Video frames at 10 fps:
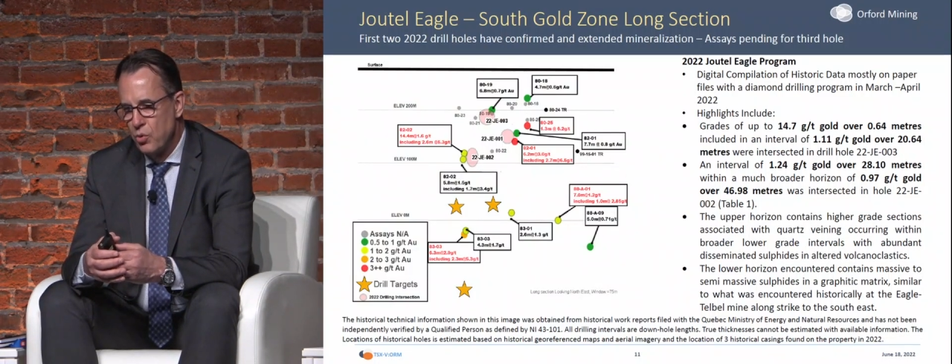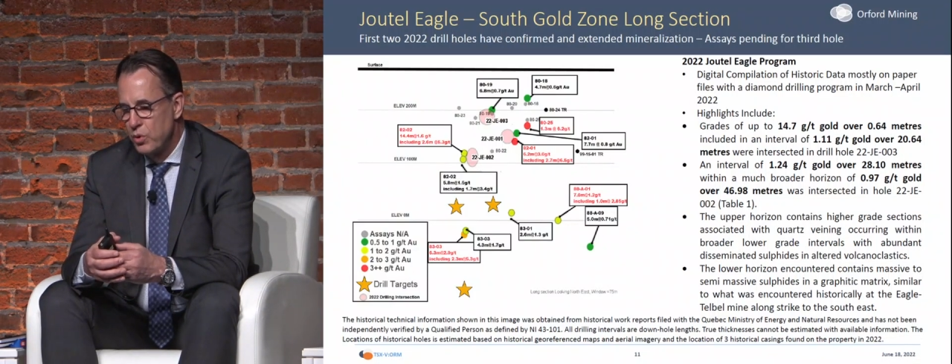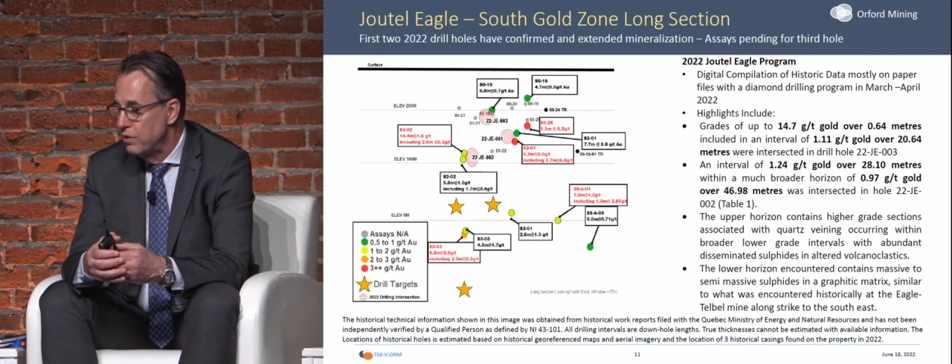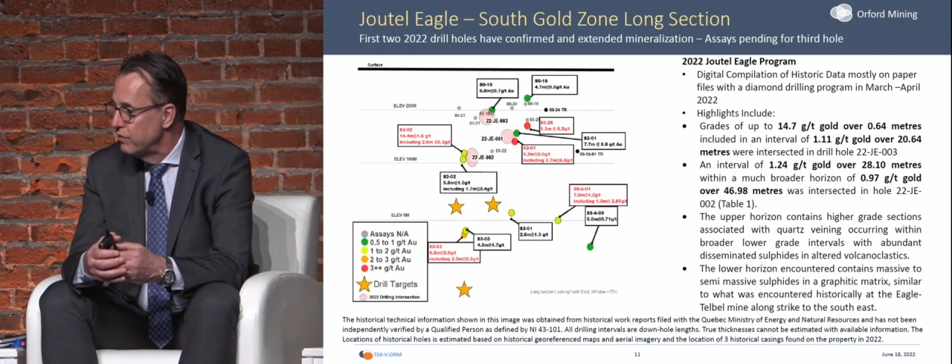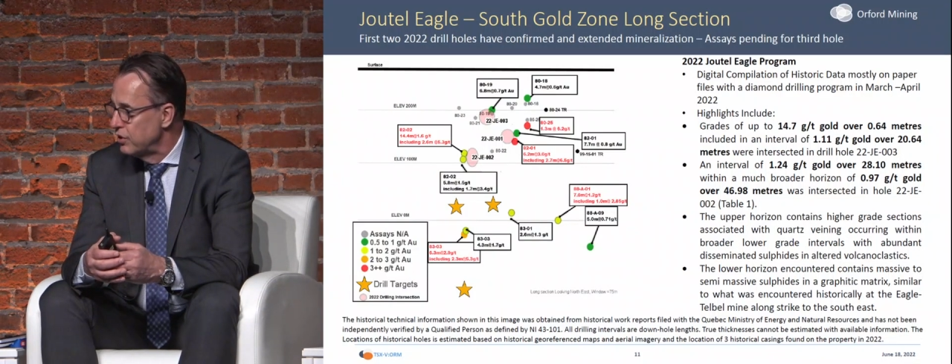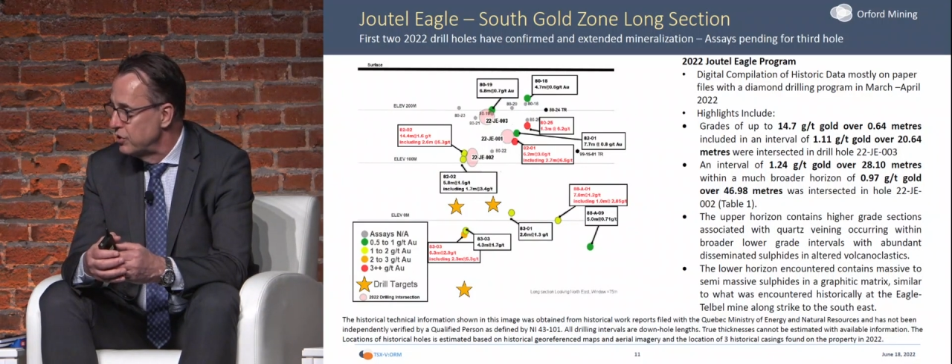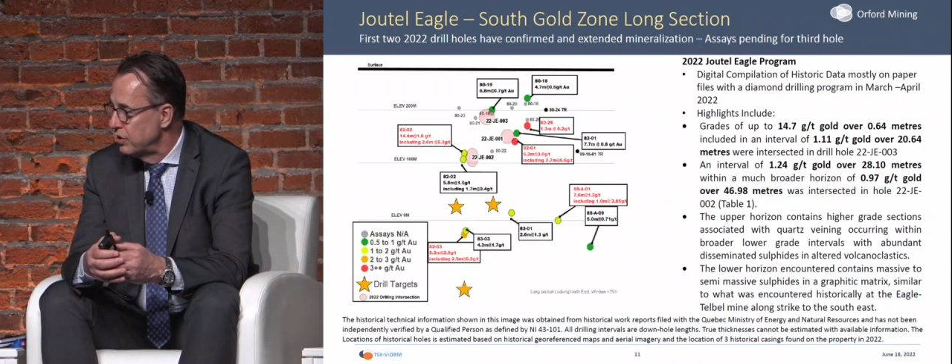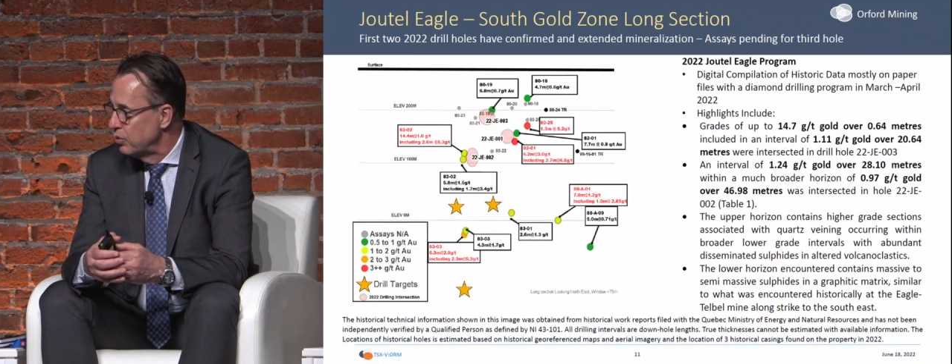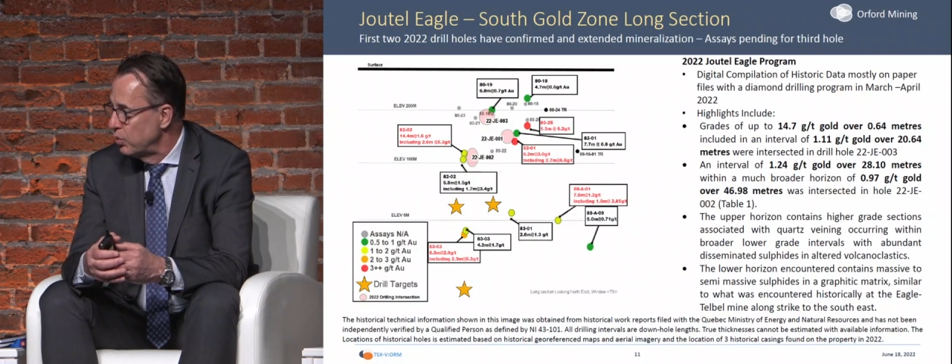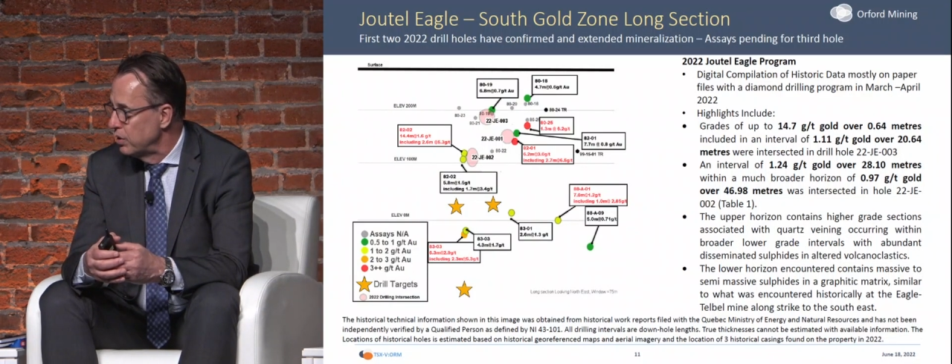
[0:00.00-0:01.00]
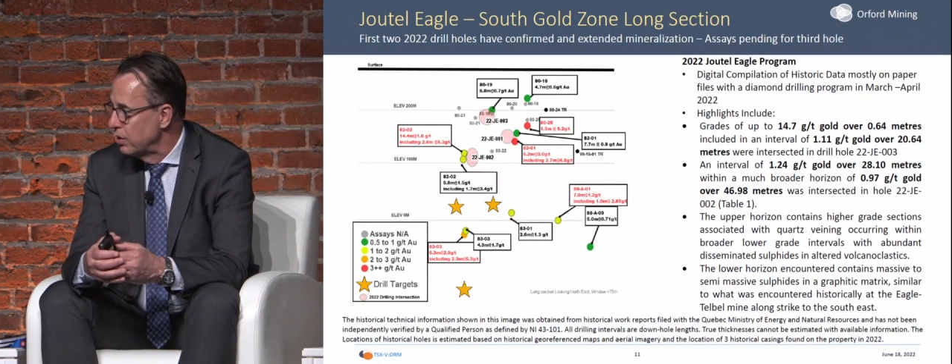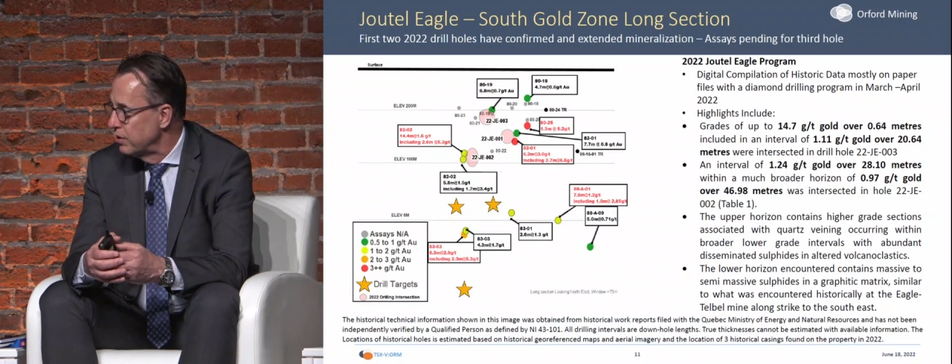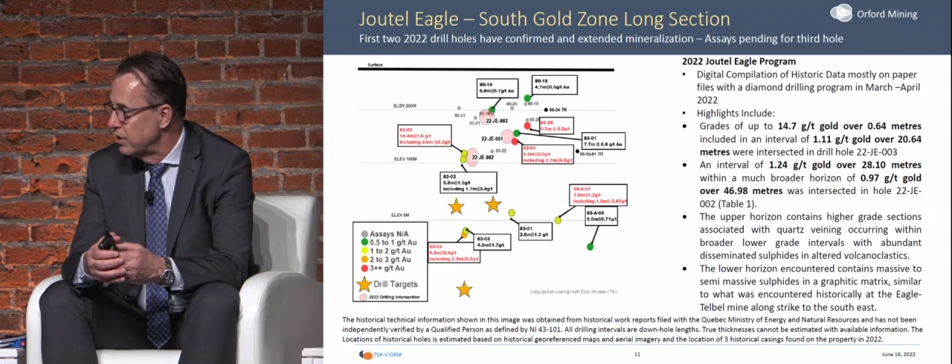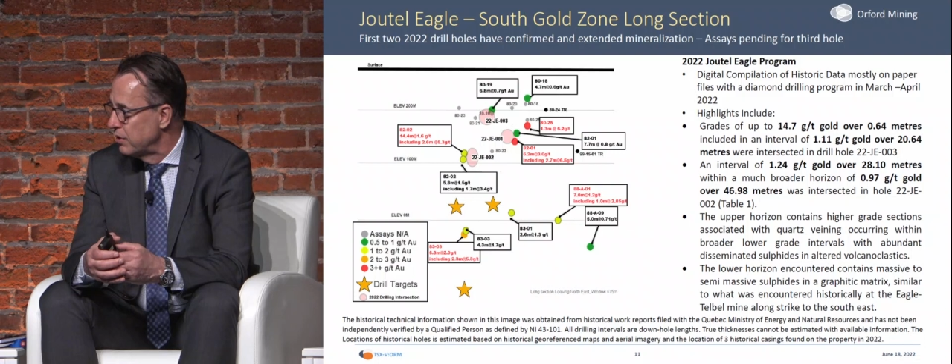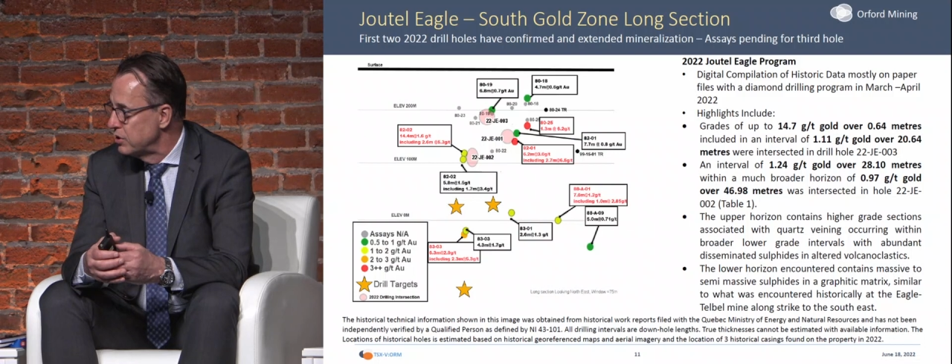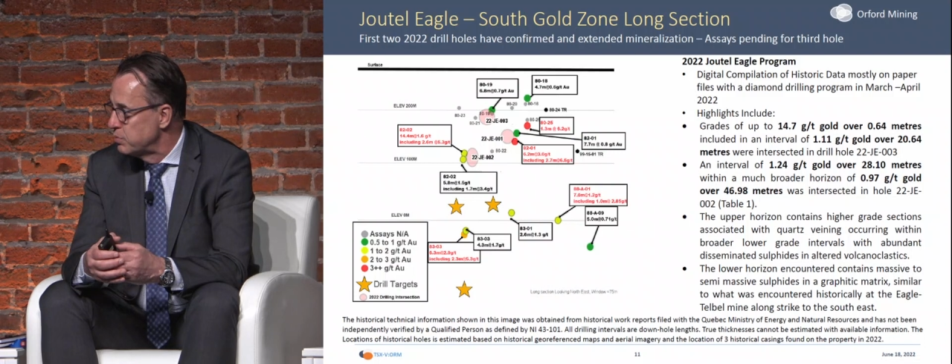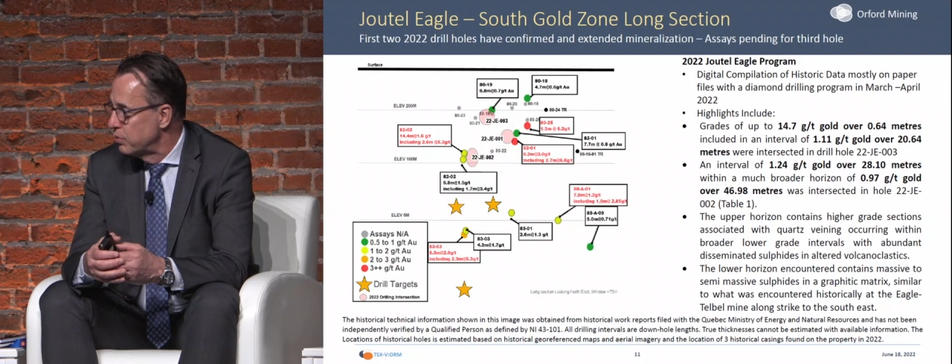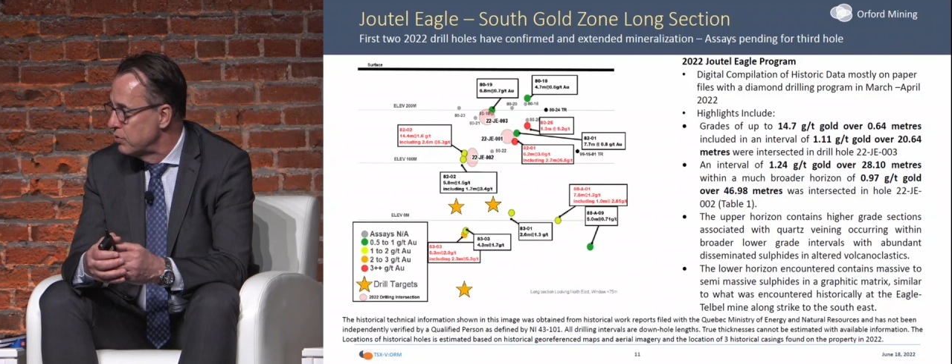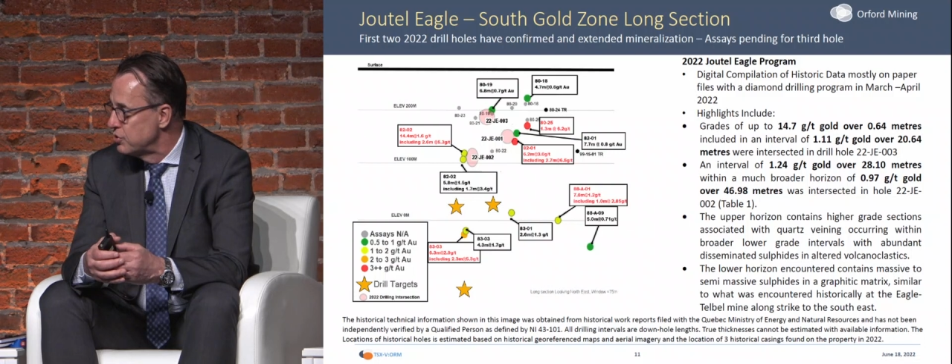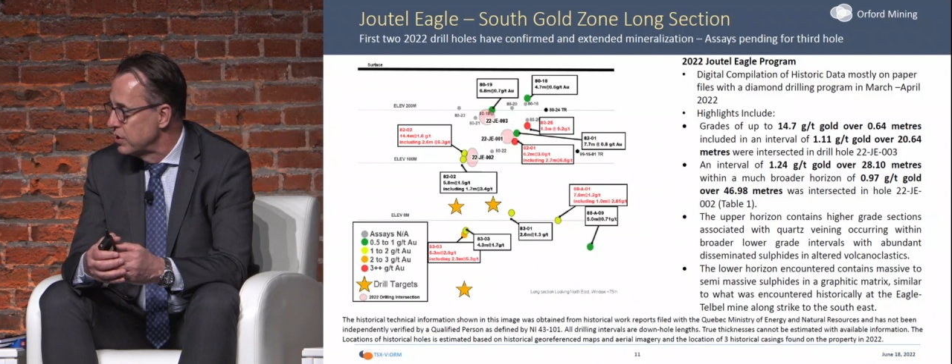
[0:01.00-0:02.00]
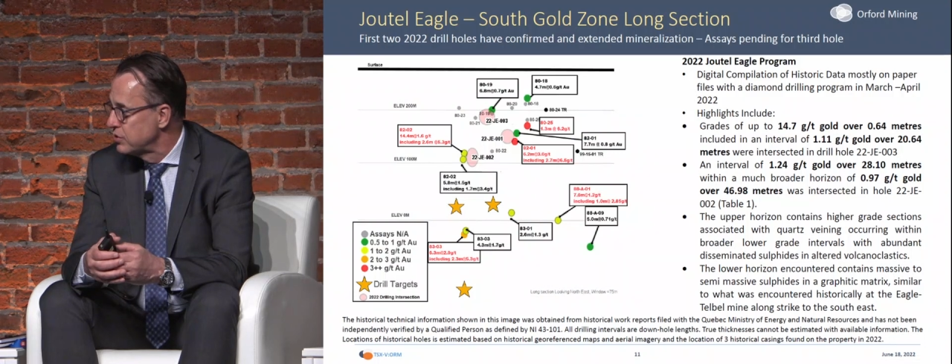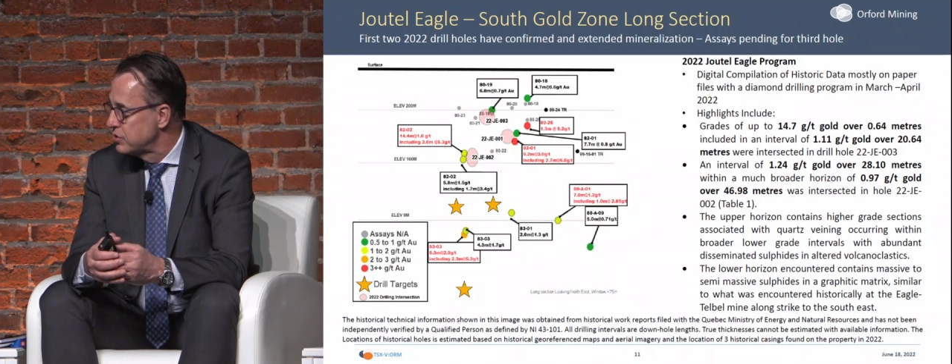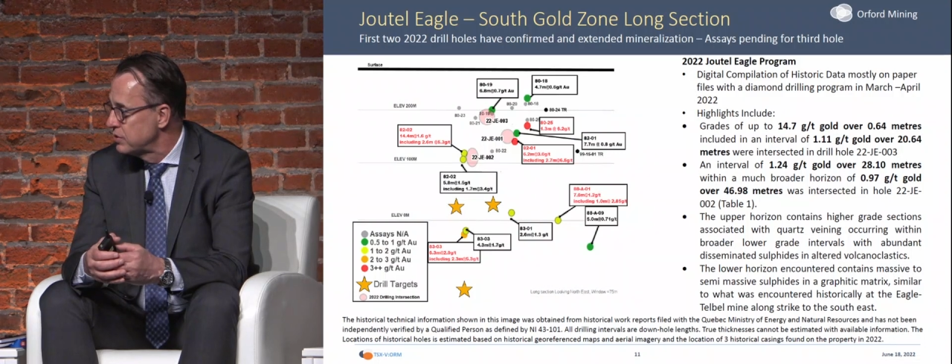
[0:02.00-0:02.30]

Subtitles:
of reinventing the wheel on these projects.